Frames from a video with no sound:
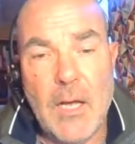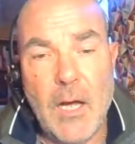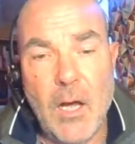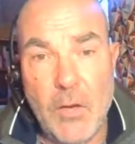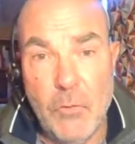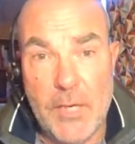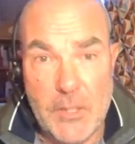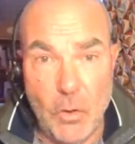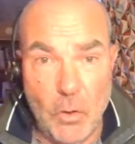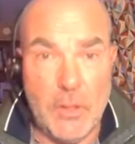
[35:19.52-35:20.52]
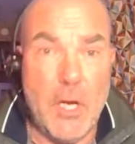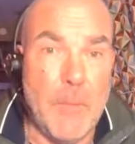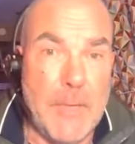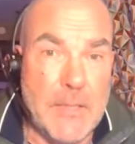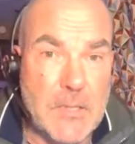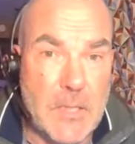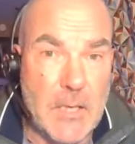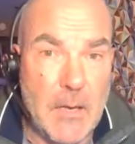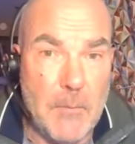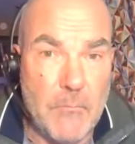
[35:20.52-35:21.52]
I read all the comments that
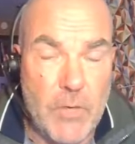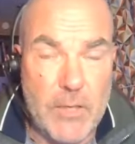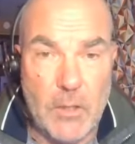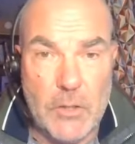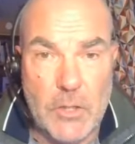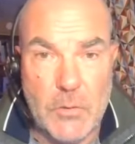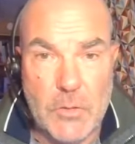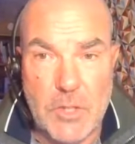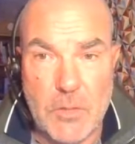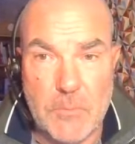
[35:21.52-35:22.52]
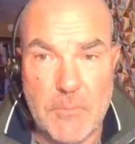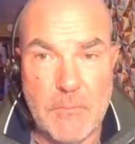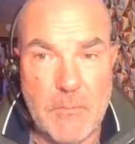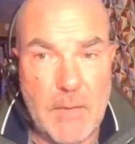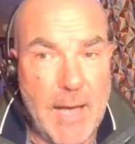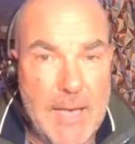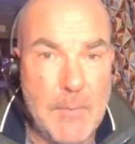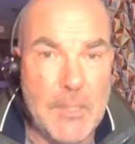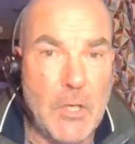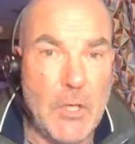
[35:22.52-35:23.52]
have written on YouTube. A
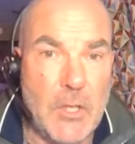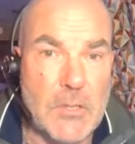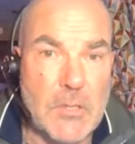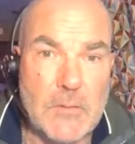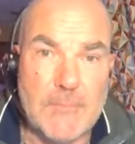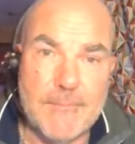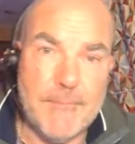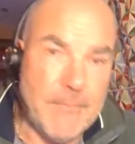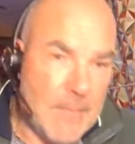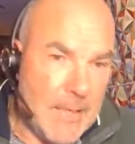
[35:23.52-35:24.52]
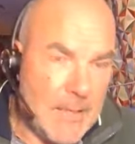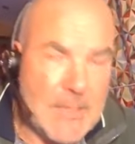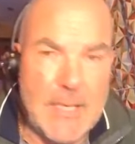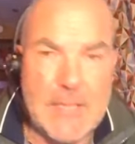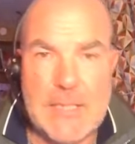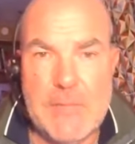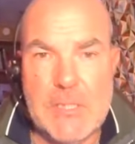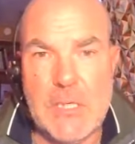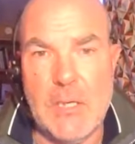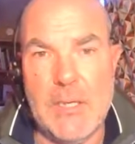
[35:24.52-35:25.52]
because there's
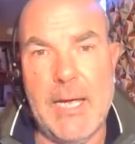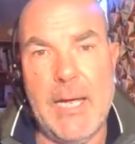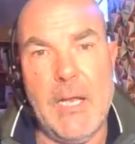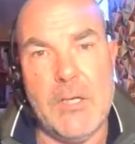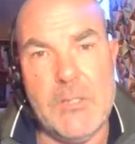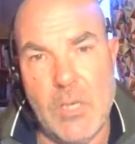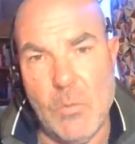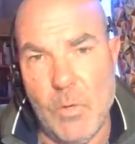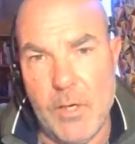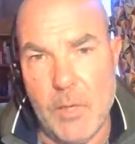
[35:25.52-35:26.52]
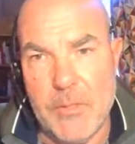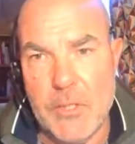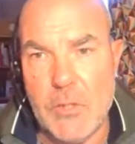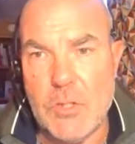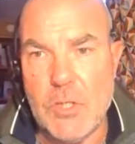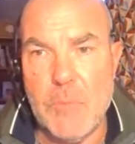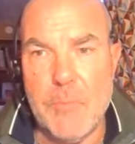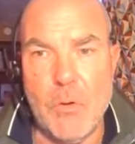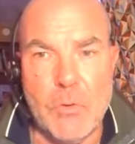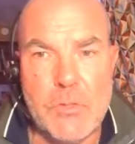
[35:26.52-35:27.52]
negativity on there and I don't want it on my YouTube, but
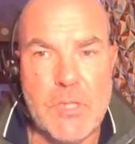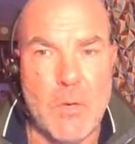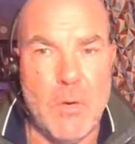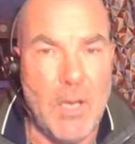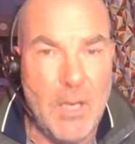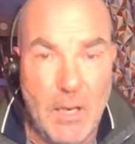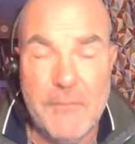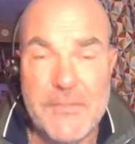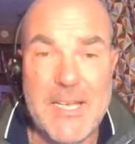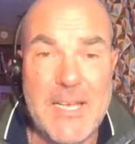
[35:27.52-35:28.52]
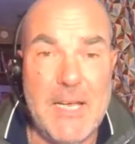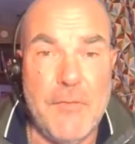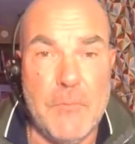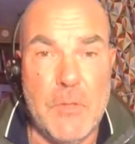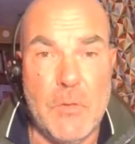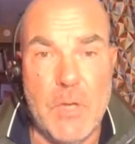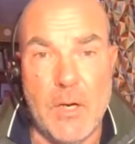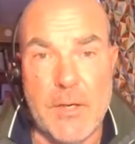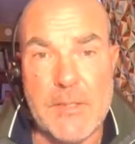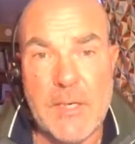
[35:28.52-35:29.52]
also I love to hear from you
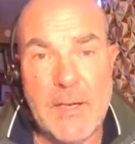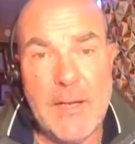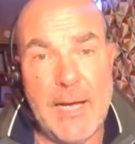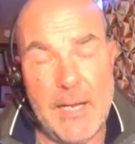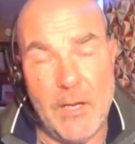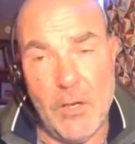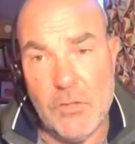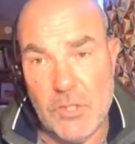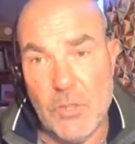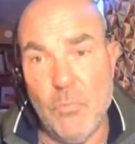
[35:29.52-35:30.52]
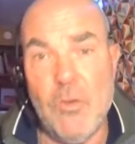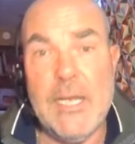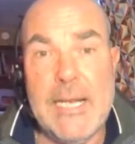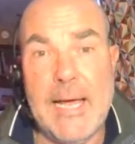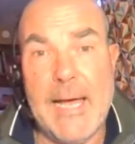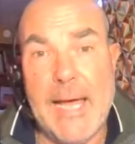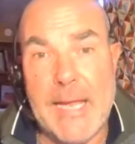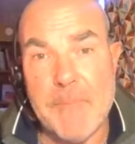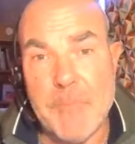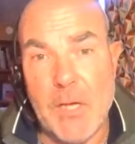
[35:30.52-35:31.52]
guys. And I do
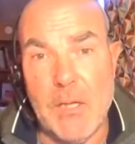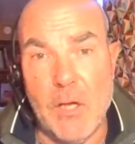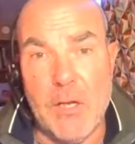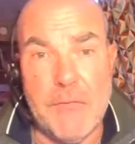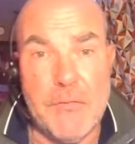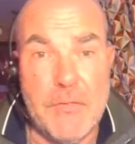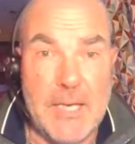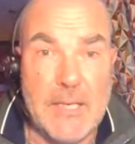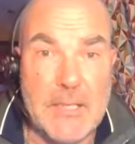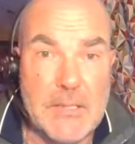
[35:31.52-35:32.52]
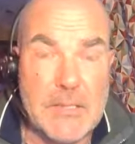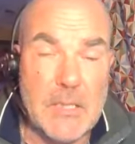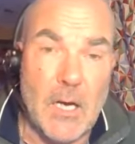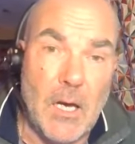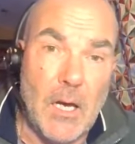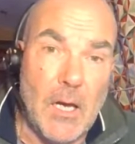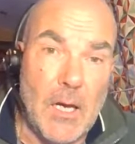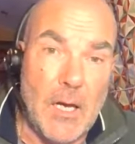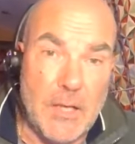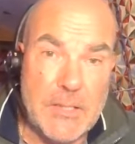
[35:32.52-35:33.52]
relay a lot of things that
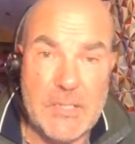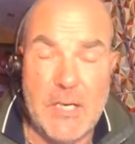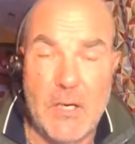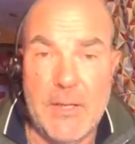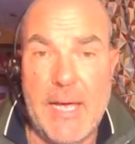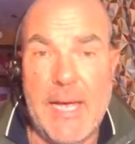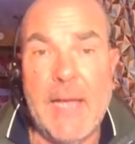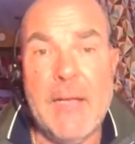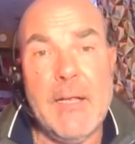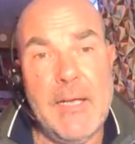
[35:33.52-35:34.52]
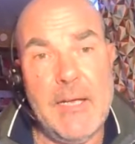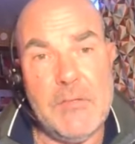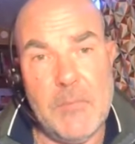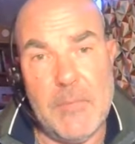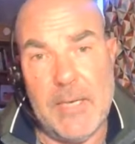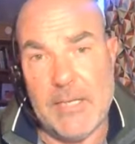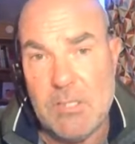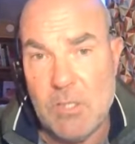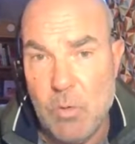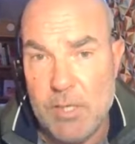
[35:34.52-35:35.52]
uh, I see on there. If somebody asks
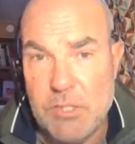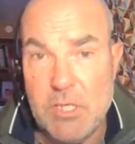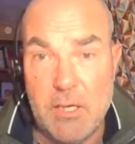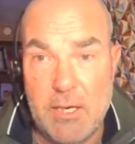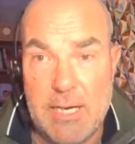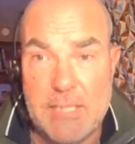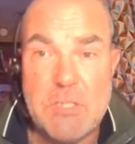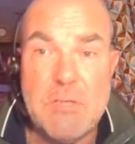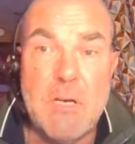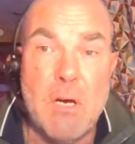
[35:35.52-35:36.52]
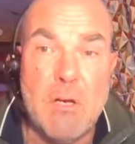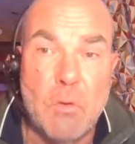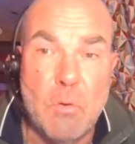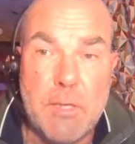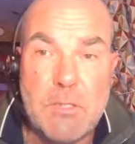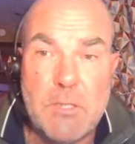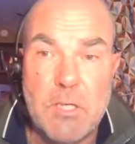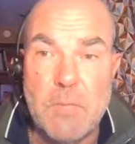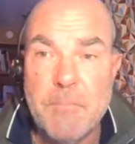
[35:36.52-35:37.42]
a question, I can answer it. I always do.